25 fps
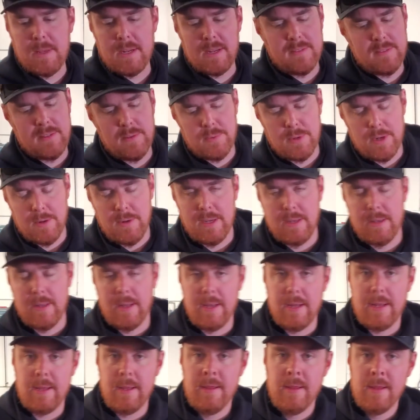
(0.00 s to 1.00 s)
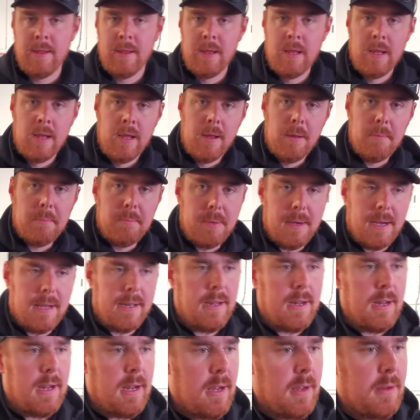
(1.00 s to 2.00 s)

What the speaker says: Like I said, we already did it, but